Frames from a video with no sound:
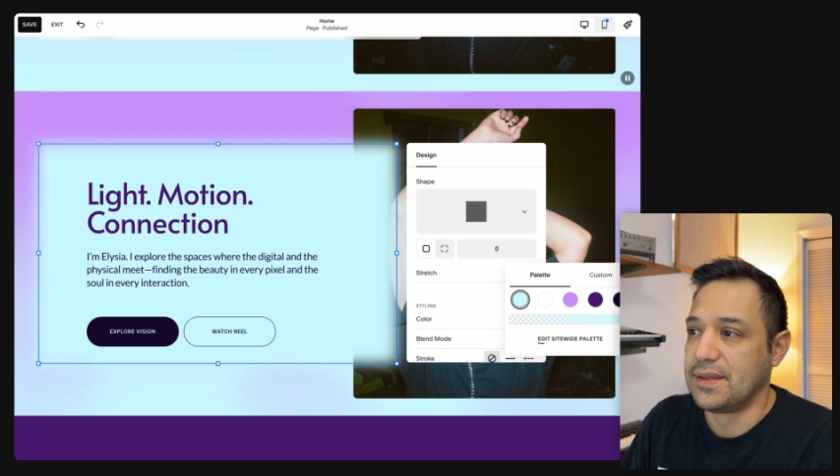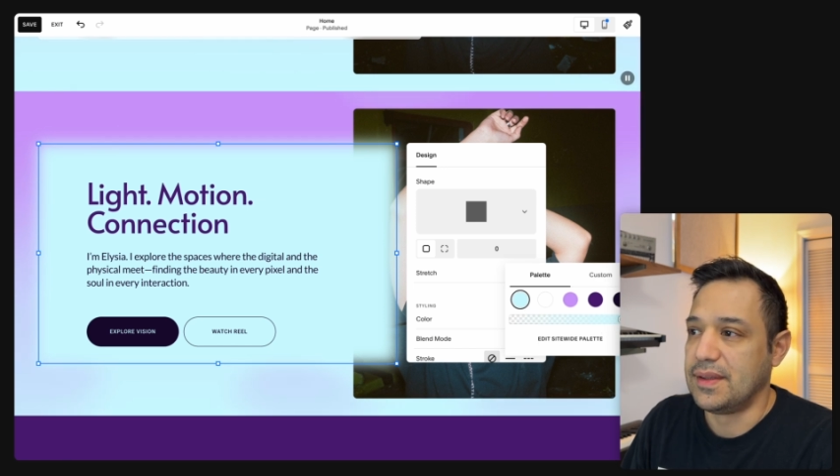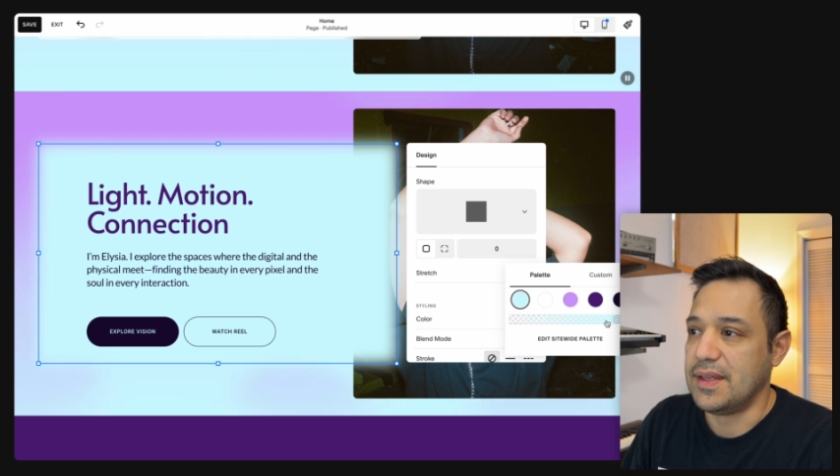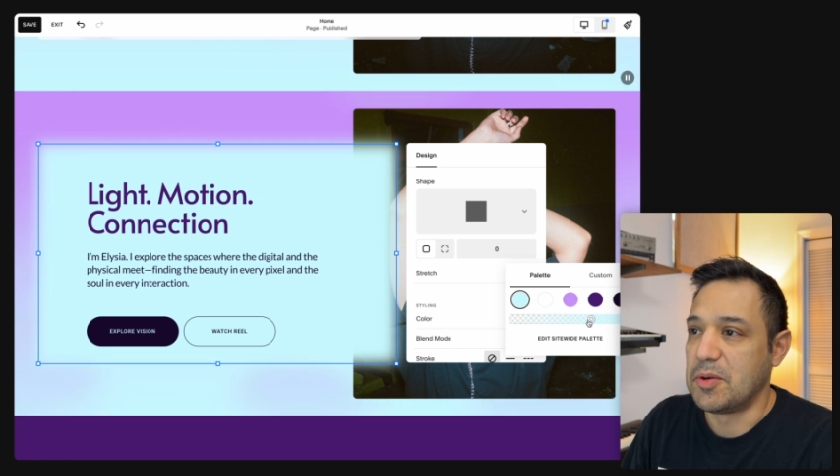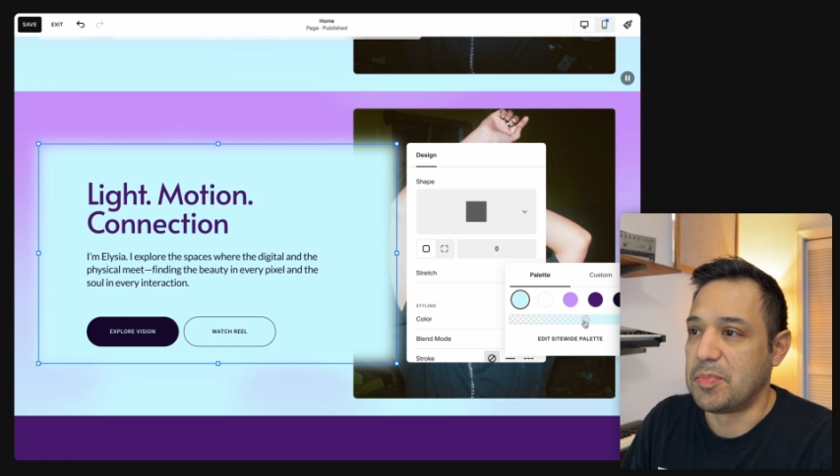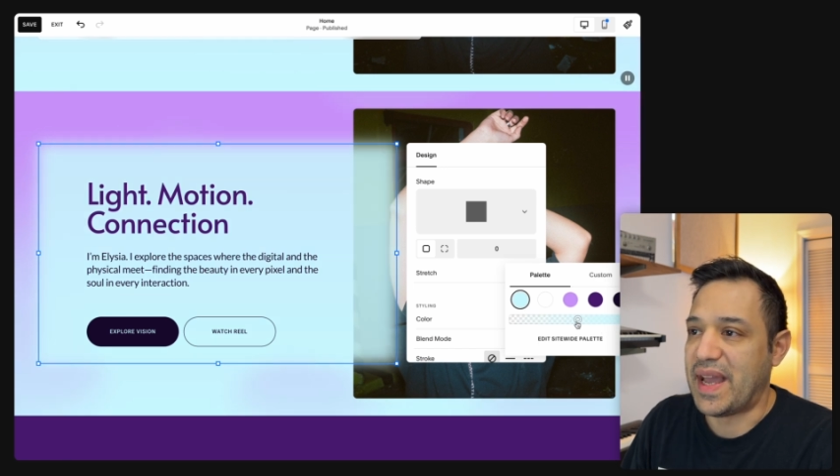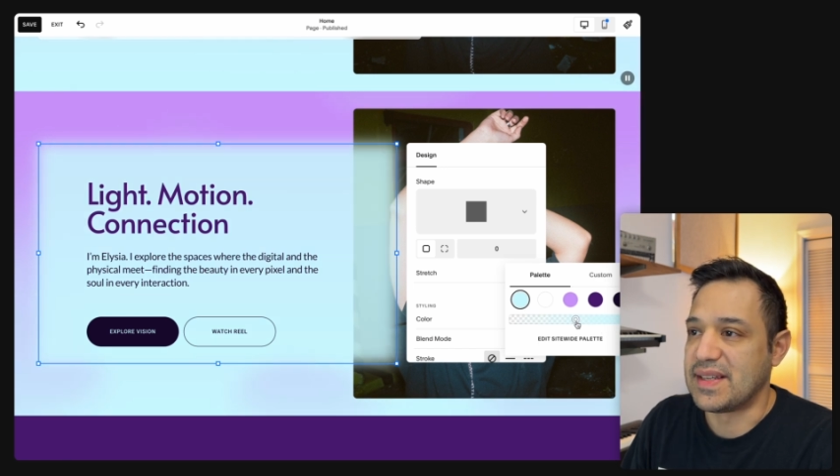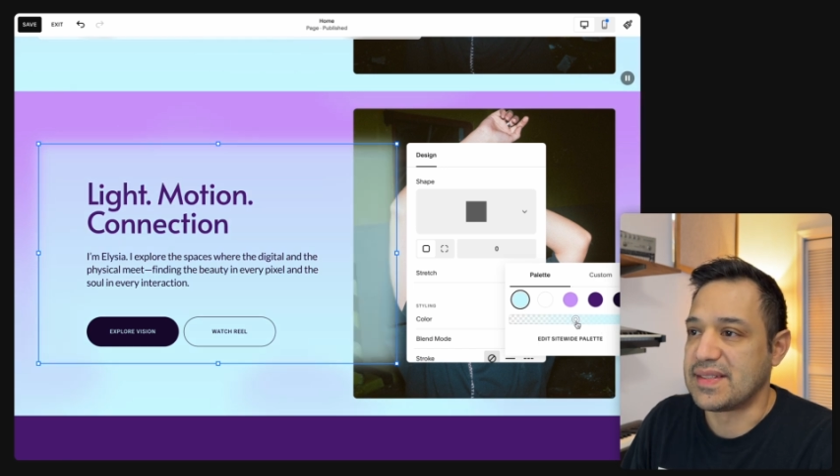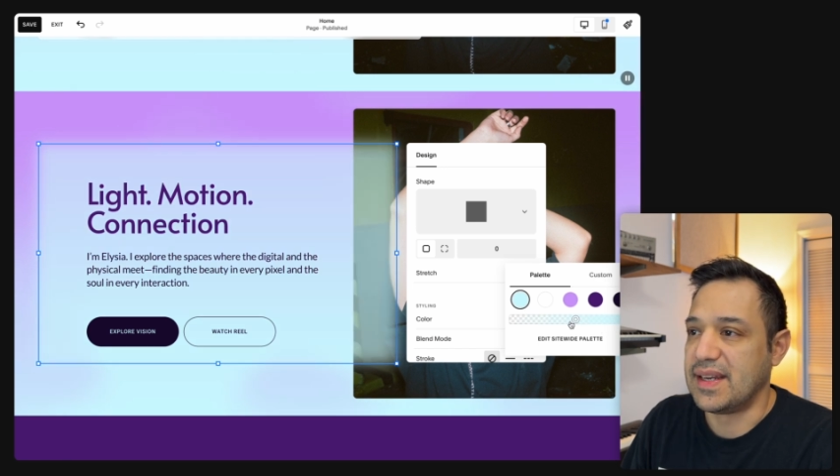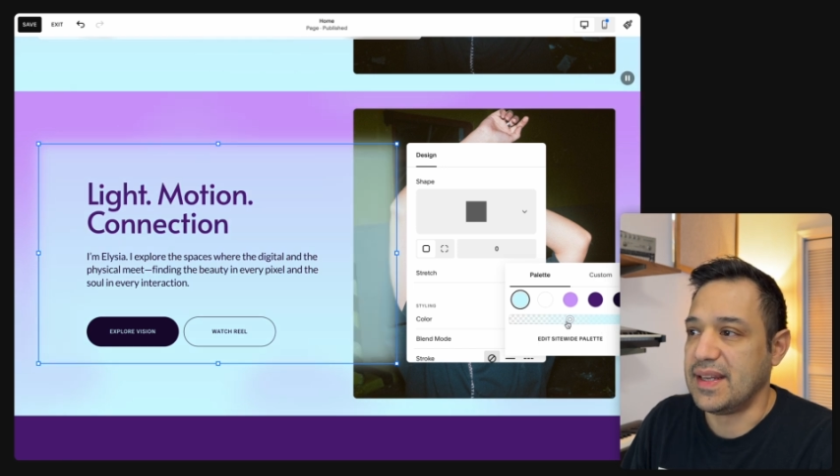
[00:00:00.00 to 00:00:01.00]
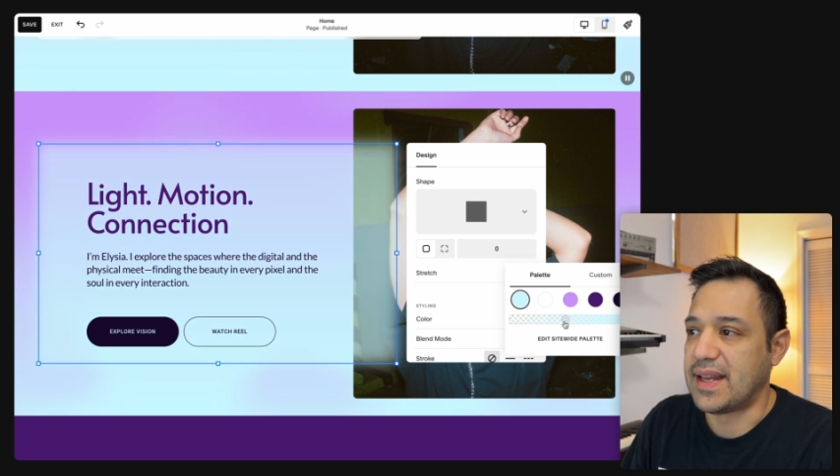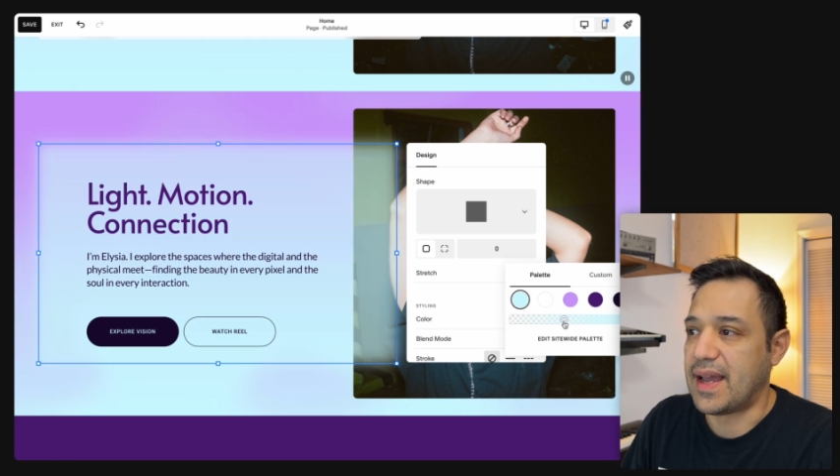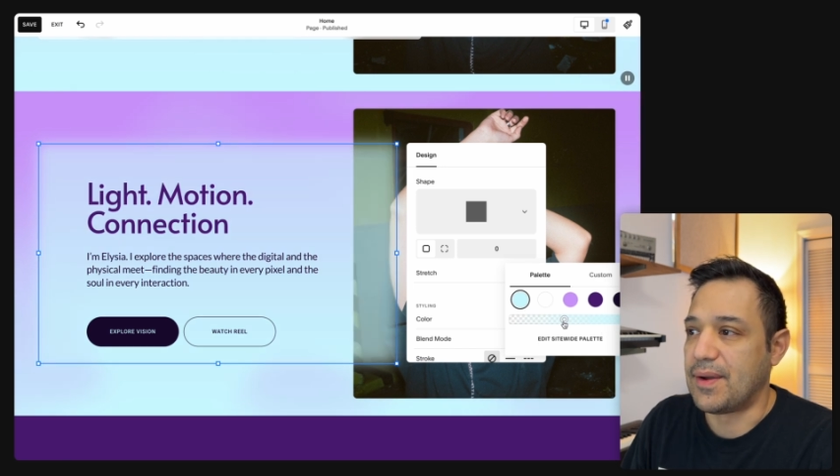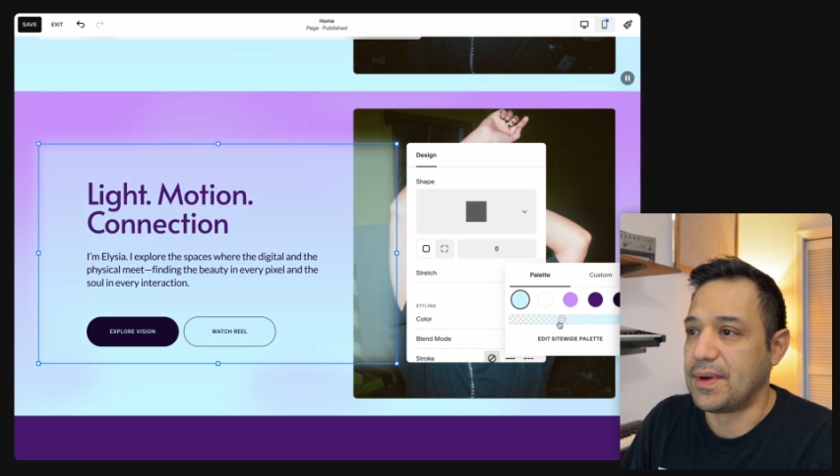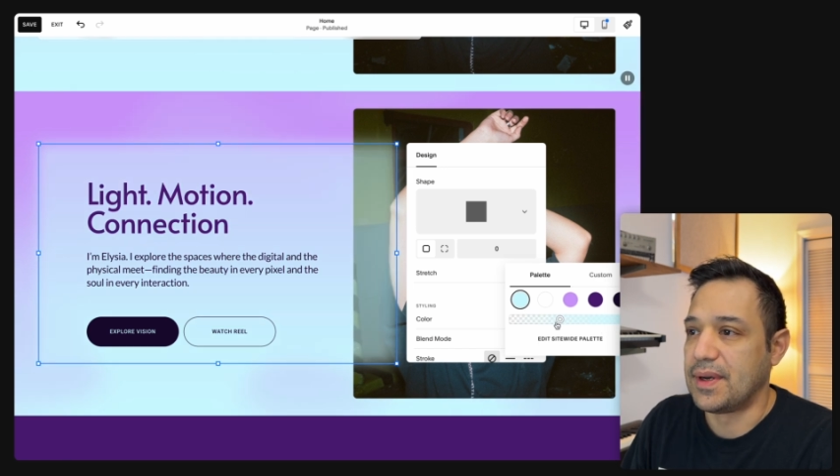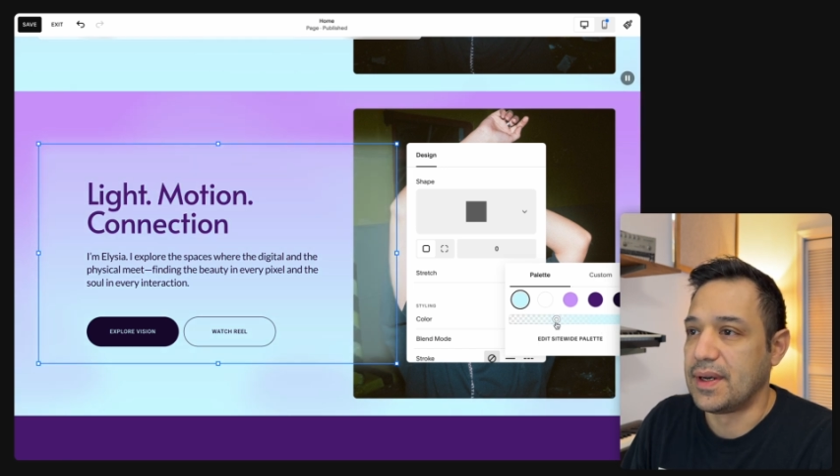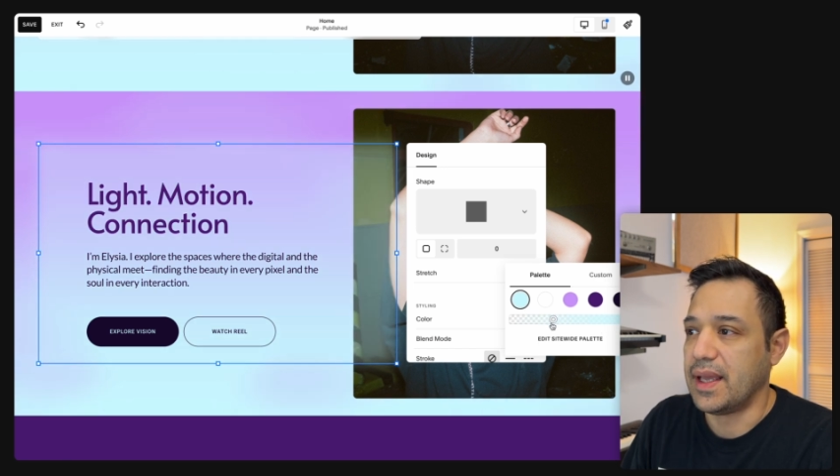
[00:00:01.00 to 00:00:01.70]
the opacity down